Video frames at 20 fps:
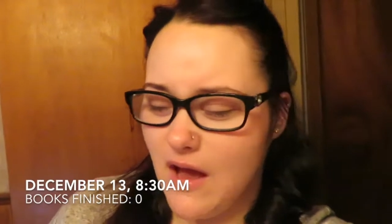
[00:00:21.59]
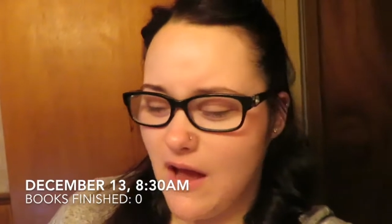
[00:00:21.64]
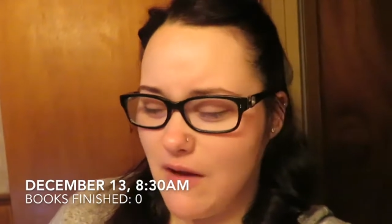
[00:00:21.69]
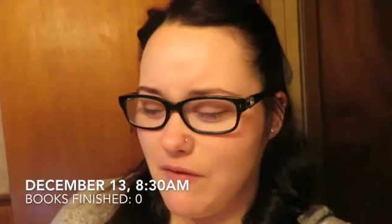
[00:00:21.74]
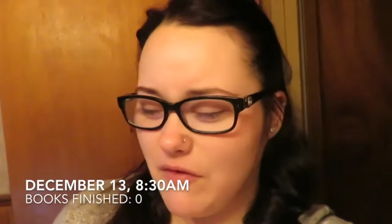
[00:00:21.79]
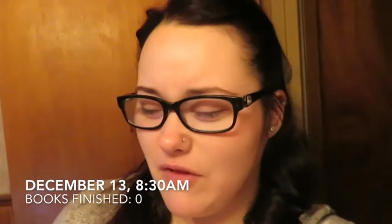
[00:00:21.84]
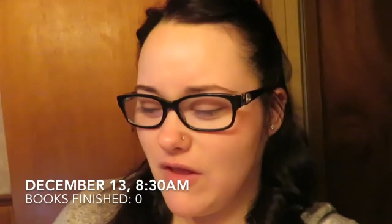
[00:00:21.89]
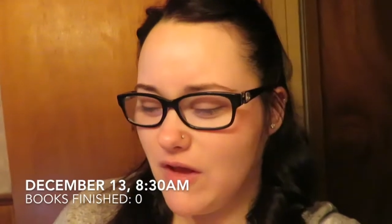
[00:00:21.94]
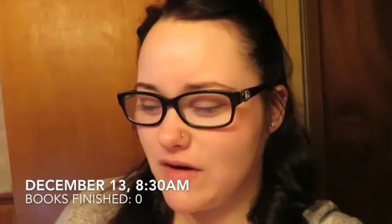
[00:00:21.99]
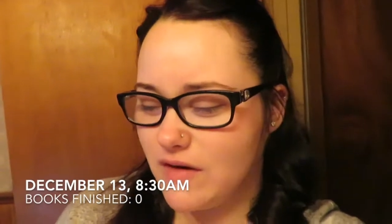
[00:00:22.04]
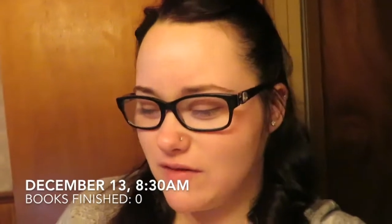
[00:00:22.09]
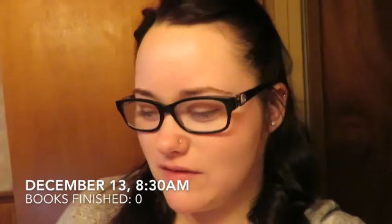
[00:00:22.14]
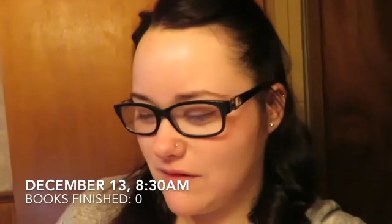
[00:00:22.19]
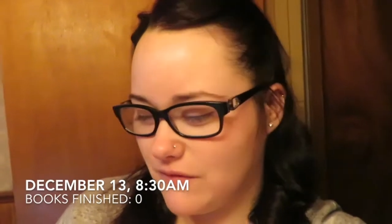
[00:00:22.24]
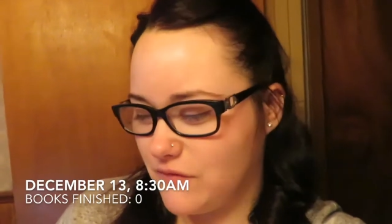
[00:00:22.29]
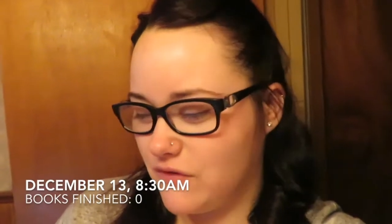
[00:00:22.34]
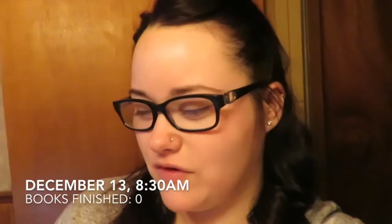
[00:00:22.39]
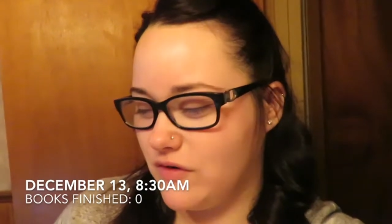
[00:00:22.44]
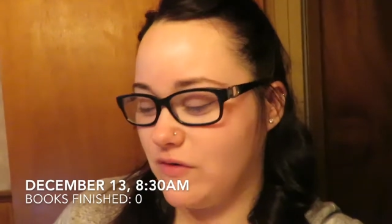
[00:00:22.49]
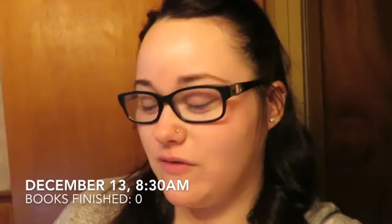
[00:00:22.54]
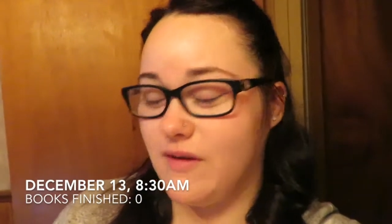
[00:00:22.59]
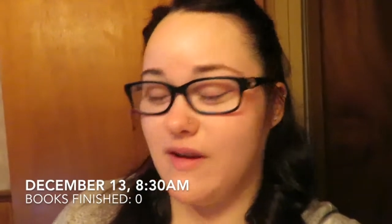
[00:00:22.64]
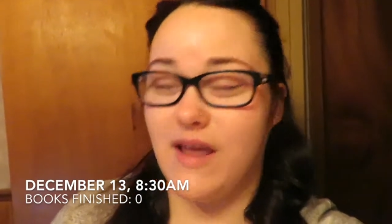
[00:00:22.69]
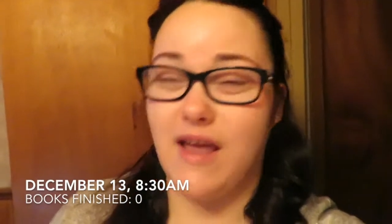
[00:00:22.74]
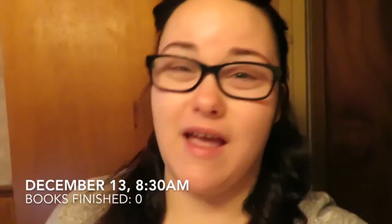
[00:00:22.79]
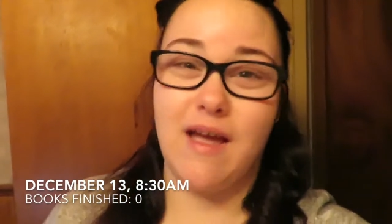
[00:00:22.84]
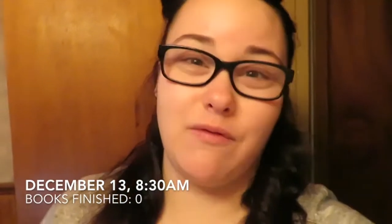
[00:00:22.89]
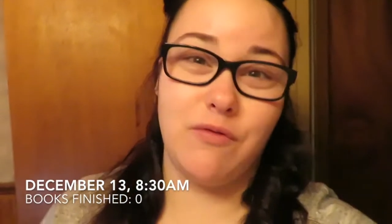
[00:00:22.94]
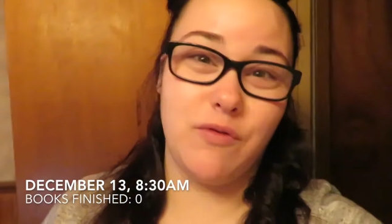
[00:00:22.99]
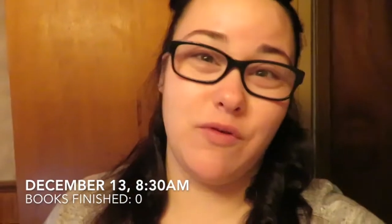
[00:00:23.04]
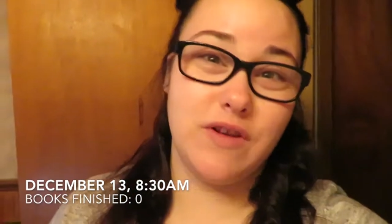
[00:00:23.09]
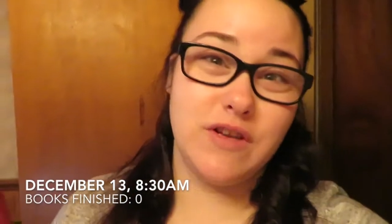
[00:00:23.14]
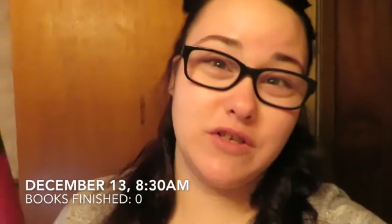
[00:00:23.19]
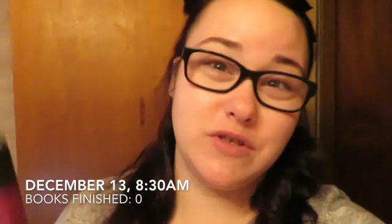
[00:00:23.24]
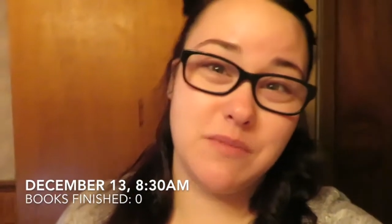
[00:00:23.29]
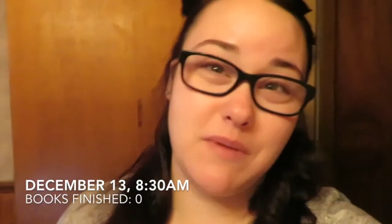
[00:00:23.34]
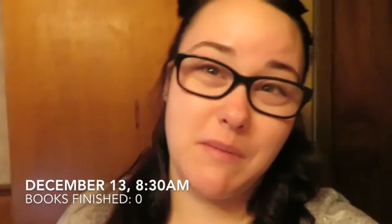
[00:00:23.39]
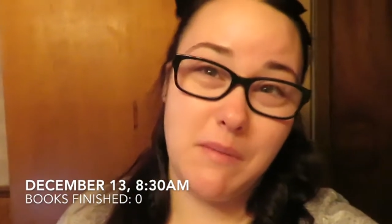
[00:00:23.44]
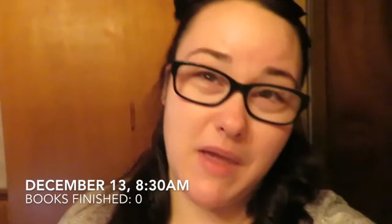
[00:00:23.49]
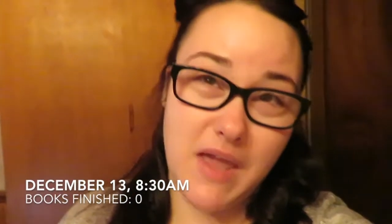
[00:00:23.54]
I have a lot of stuff to do today. I have to
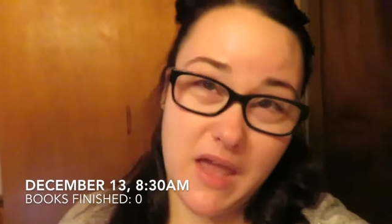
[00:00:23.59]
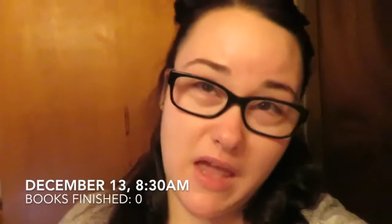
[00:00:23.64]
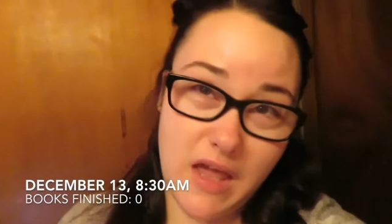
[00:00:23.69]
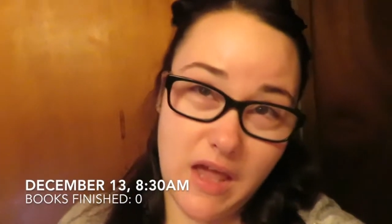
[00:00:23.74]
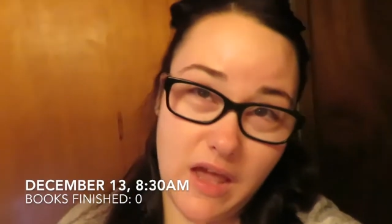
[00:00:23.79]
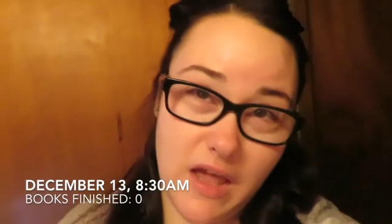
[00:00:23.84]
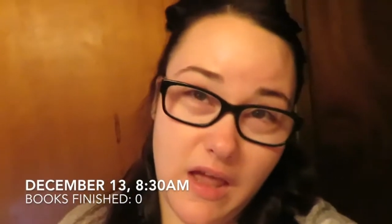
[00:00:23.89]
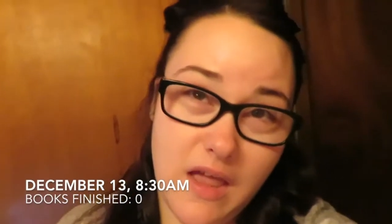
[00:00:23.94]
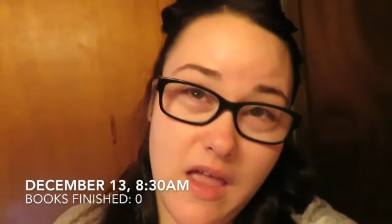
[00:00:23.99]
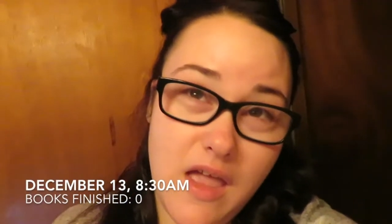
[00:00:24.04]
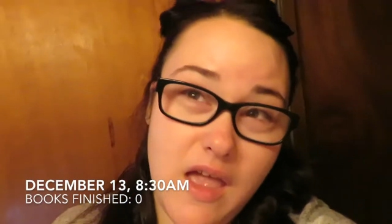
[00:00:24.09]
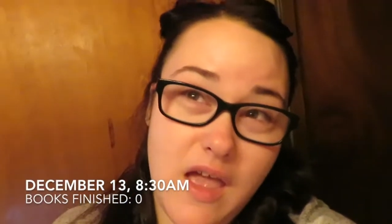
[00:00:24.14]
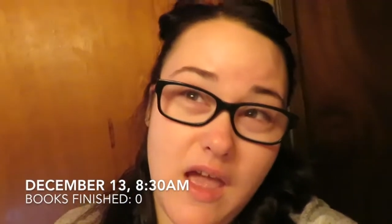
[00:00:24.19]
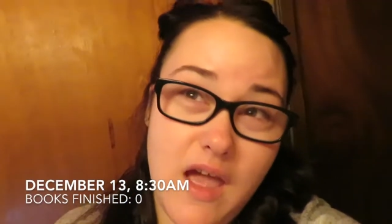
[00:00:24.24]
finish my baking,